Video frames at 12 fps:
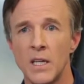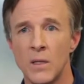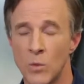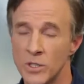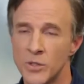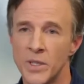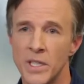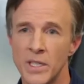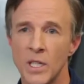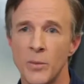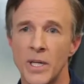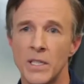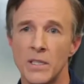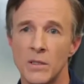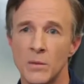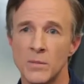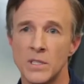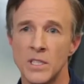and 128 gigabyte
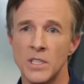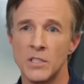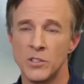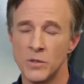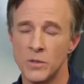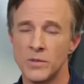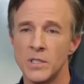eMMC in June of